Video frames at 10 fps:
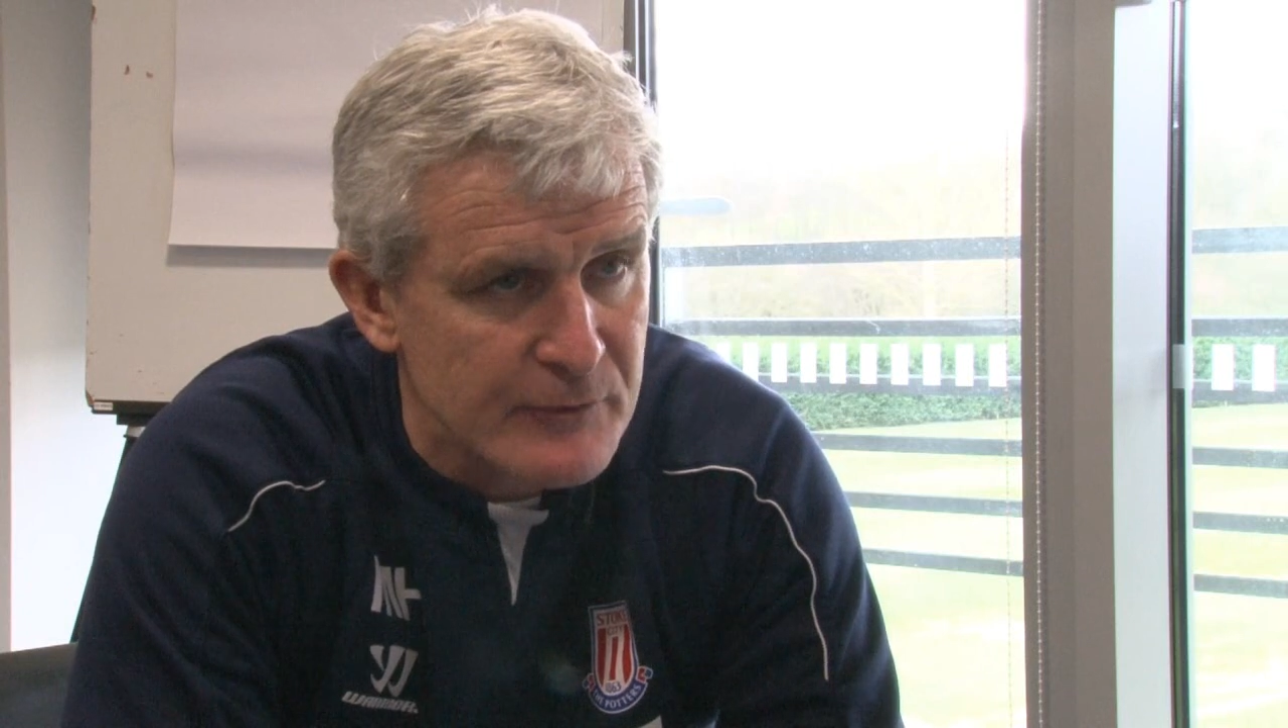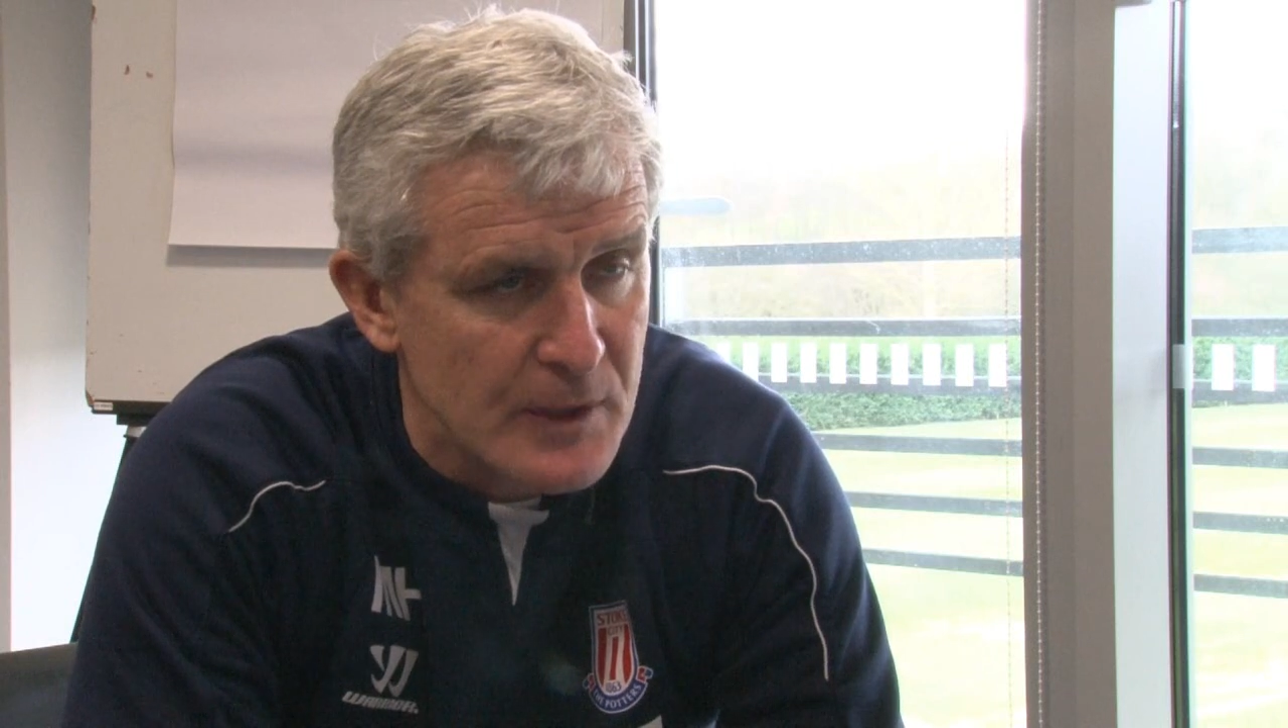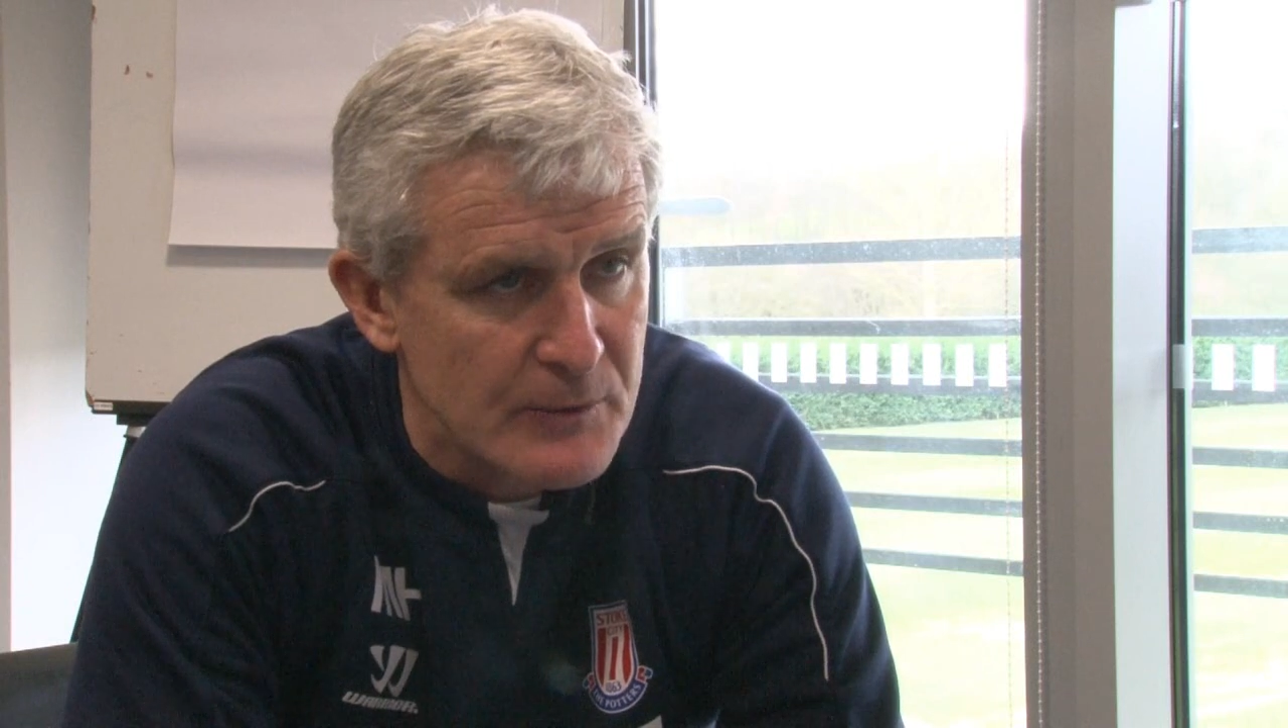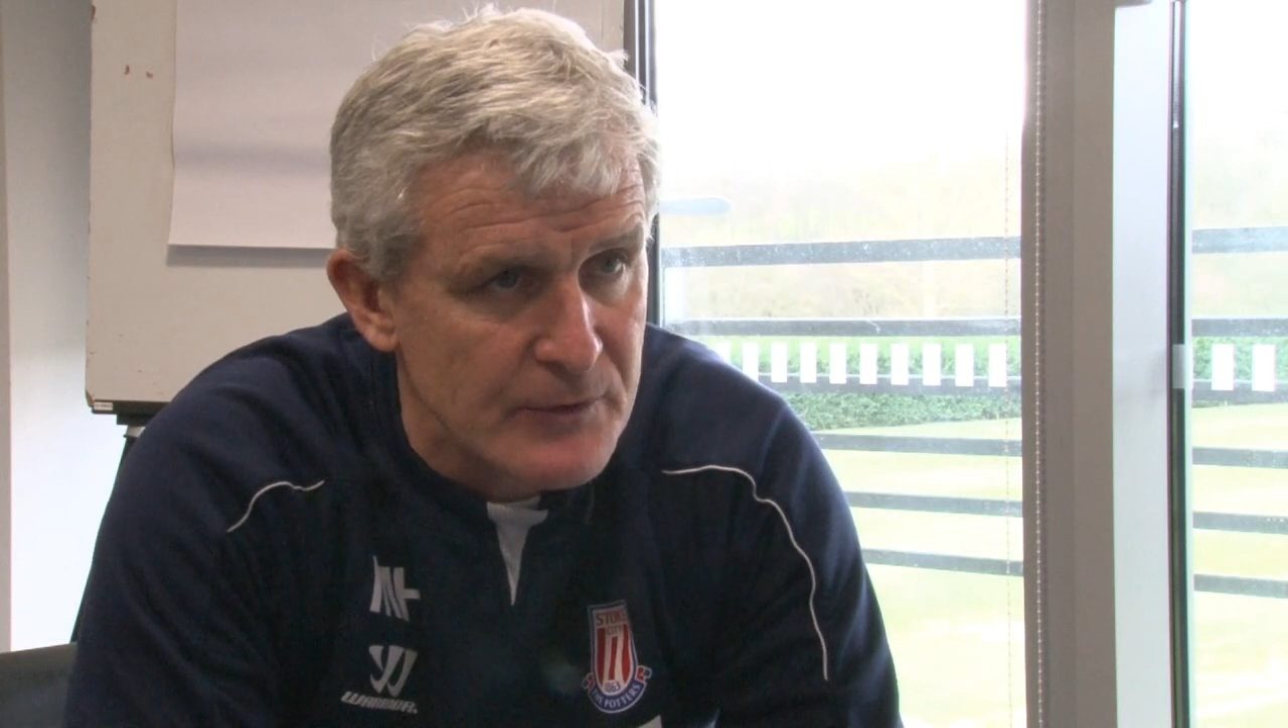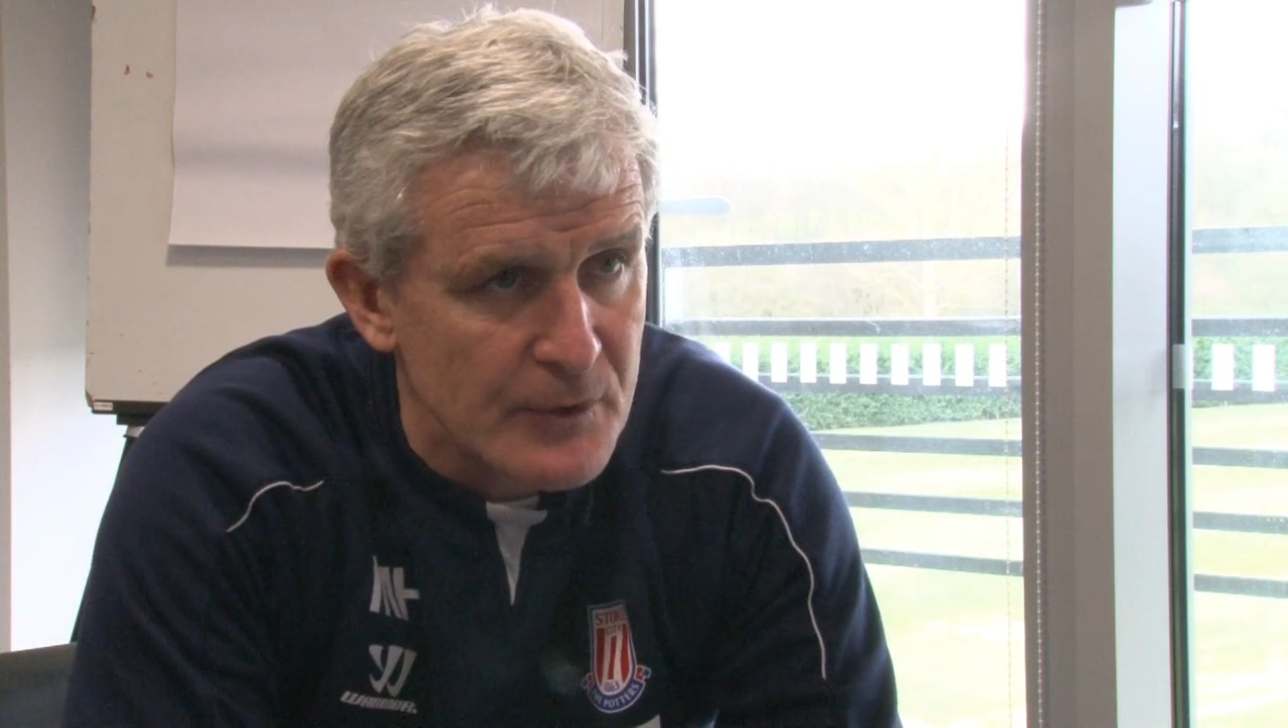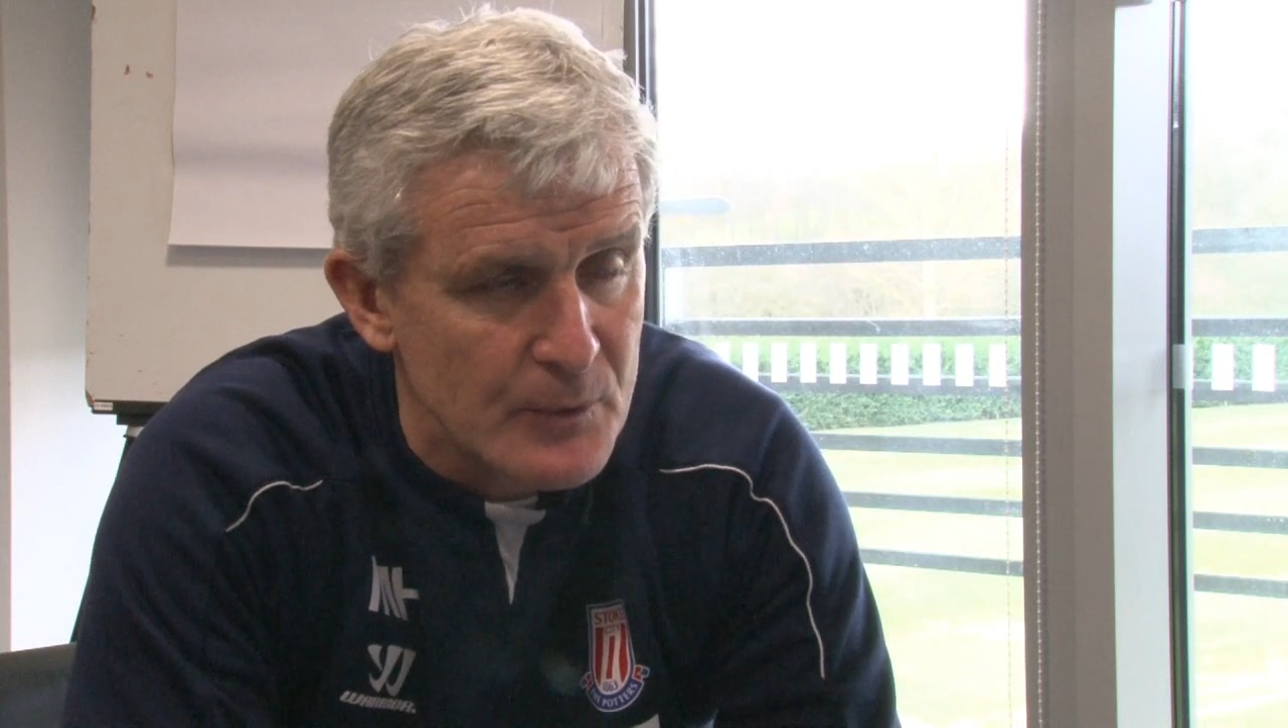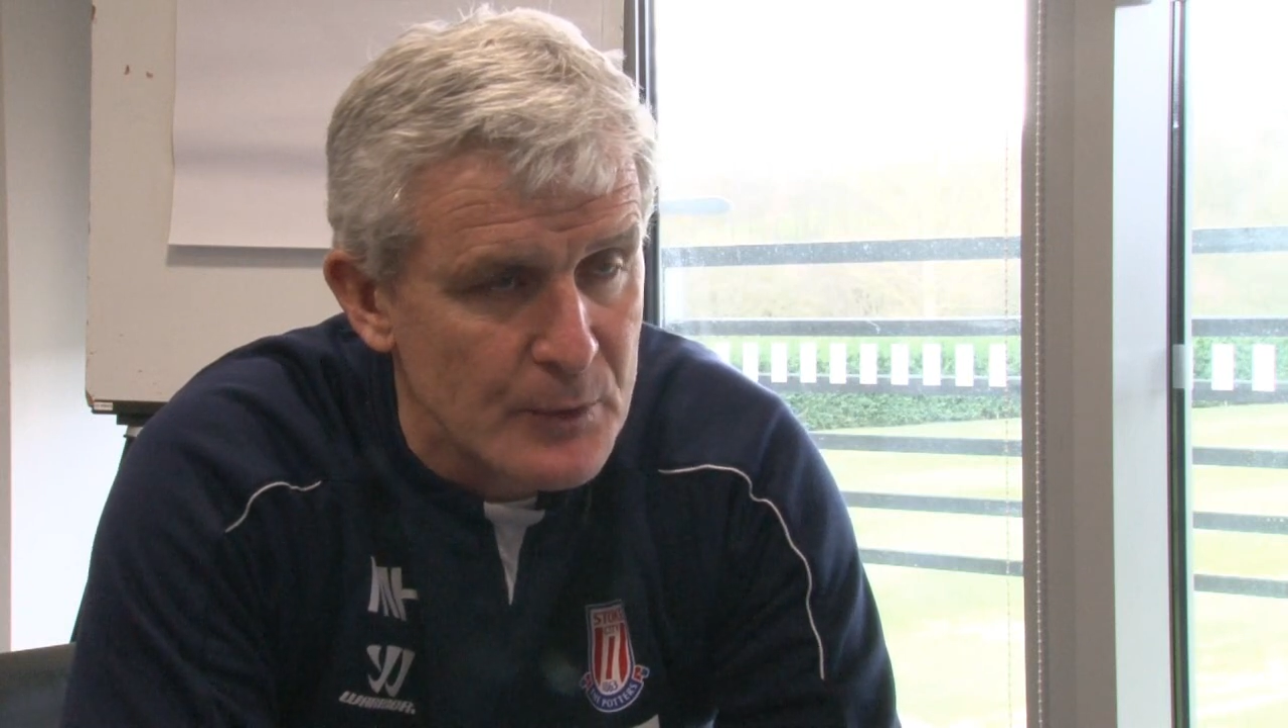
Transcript: of where we thought